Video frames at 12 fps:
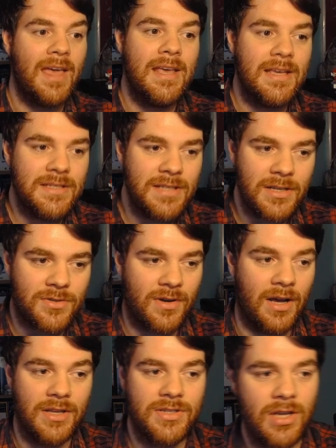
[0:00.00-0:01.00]

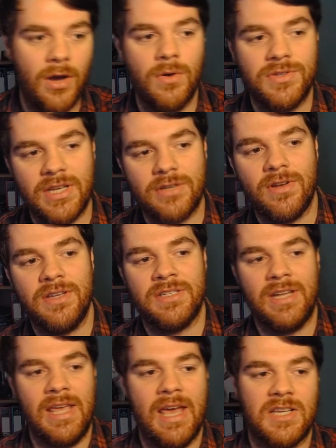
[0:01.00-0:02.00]
Citra. So Citra is
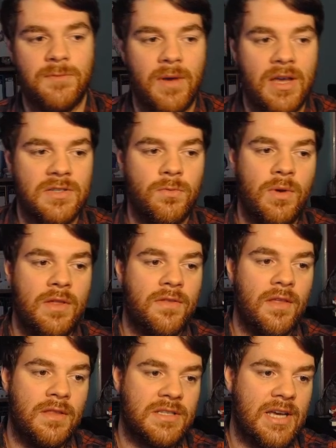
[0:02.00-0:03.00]
an EX burst with
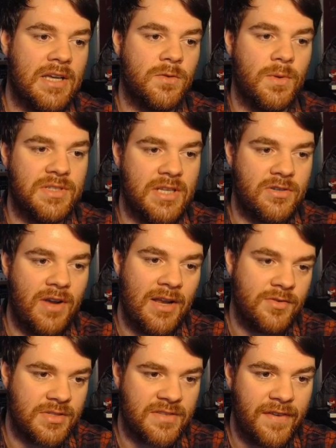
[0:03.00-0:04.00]
the text: when Citra
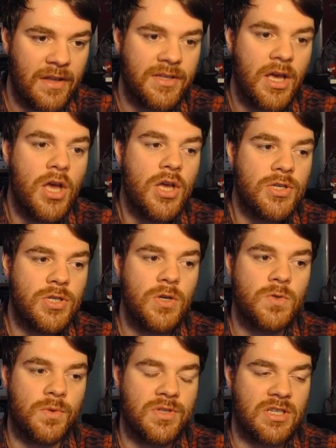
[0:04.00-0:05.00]
enters the field,
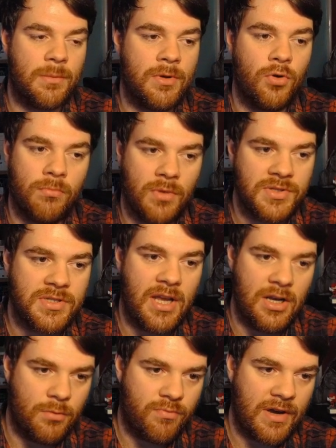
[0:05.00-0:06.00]
choose one summon or monster
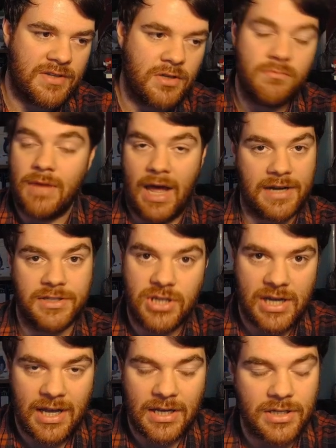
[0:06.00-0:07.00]
in your break zone, add it to
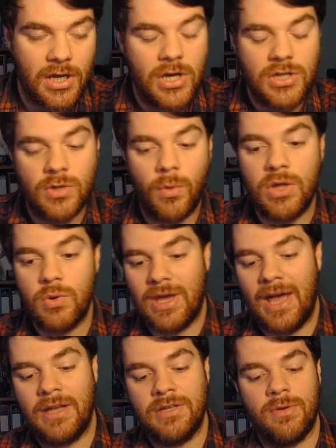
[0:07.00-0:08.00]
your hand. So what you
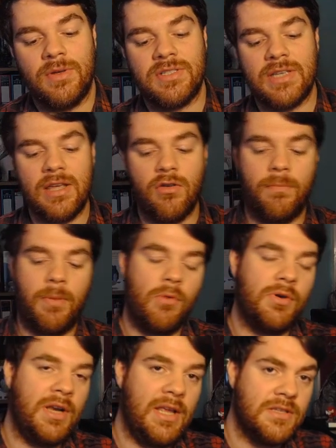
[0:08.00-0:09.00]
can do is, say your
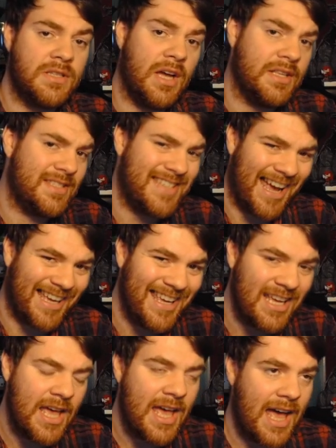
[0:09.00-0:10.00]
opponent is
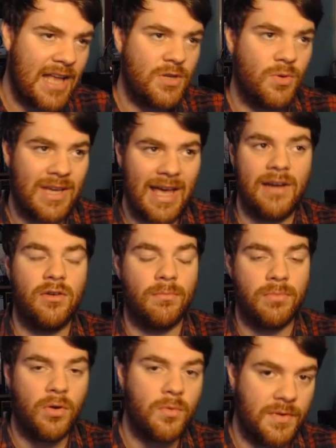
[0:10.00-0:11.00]
attacking and you
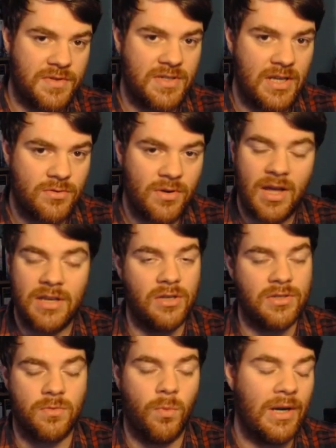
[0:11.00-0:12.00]
cannot block with Citra and you're just willing